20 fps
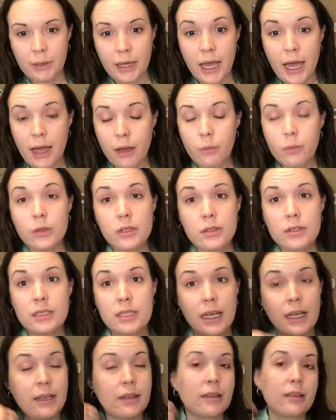Anyway, I will
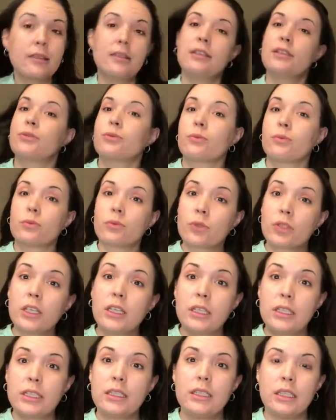say that this
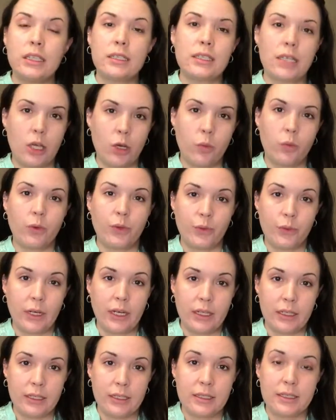really does help with
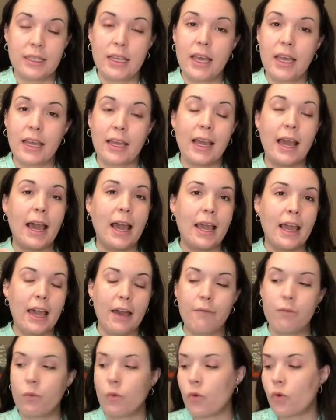redness. Like I
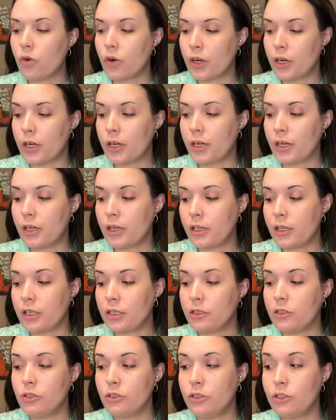have worn
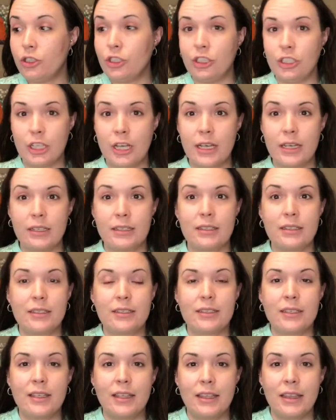
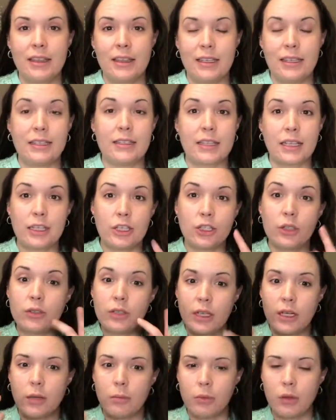just this, like you
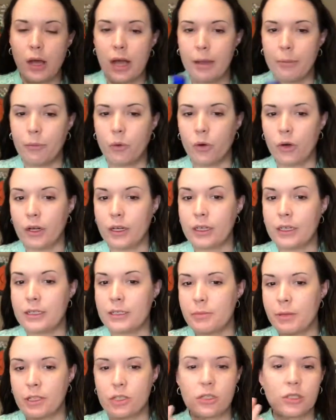can apply more and
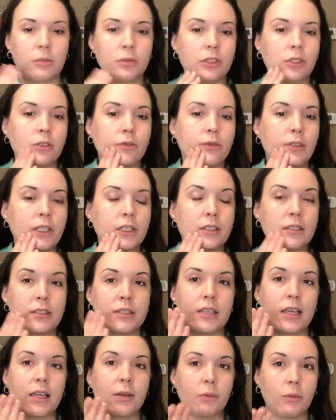especially with your
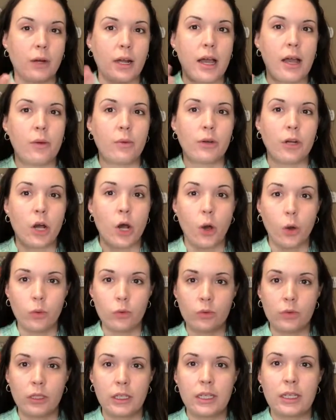fingers, like when I would
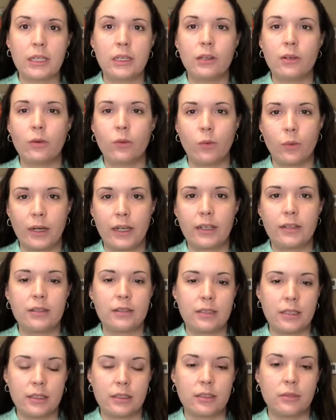only wear the
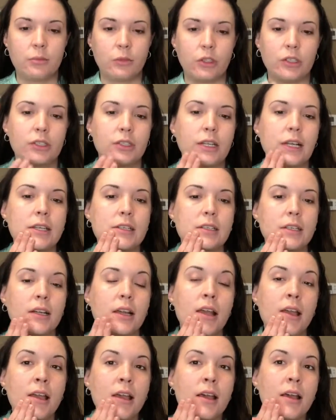tinted moisturizer,
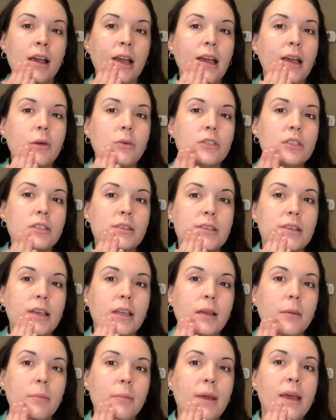I would just
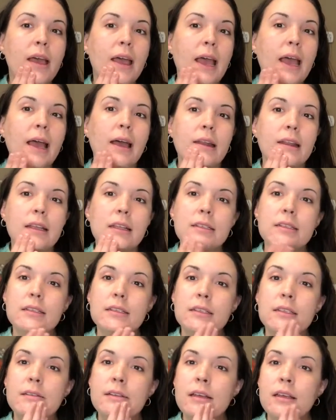like pat it
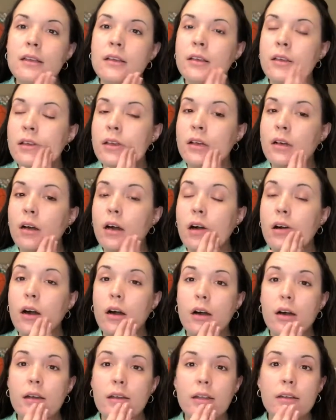
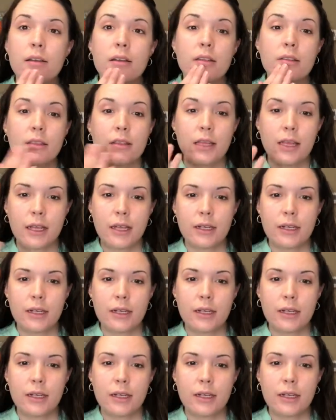on the